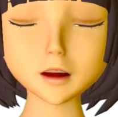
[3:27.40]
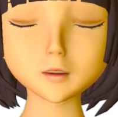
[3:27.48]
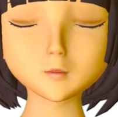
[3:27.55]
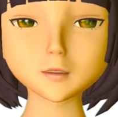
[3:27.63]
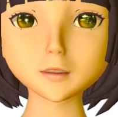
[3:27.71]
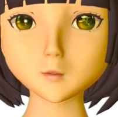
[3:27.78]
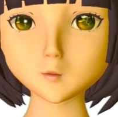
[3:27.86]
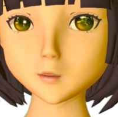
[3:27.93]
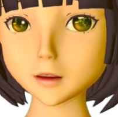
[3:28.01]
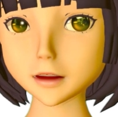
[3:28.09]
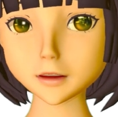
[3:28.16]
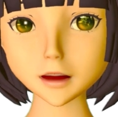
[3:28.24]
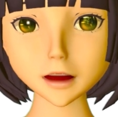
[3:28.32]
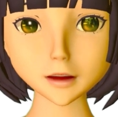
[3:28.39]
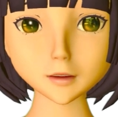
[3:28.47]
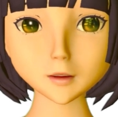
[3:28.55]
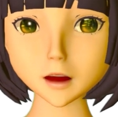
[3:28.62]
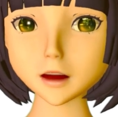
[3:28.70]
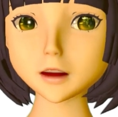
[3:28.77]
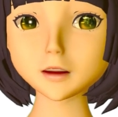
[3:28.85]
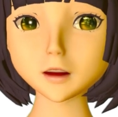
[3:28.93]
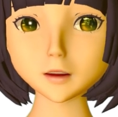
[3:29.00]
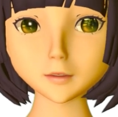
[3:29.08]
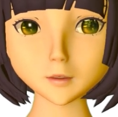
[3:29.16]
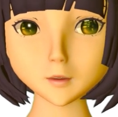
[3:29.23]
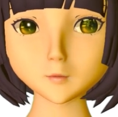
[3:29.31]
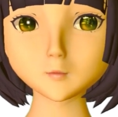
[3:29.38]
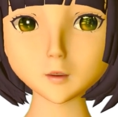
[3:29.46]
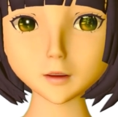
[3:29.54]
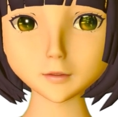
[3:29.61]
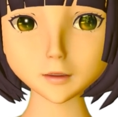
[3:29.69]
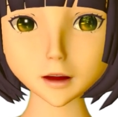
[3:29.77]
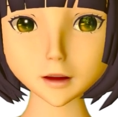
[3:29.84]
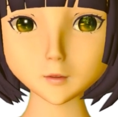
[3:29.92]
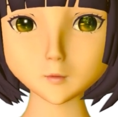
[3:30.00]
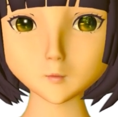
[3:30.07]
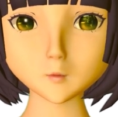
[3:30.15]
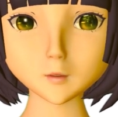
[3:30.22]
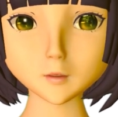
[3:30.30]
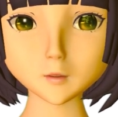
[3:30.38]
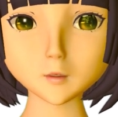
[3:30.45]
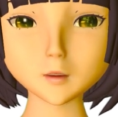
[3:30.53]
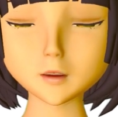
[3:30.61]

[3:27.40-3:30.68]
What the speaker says: Nouns, on the other hand, can't modify at all.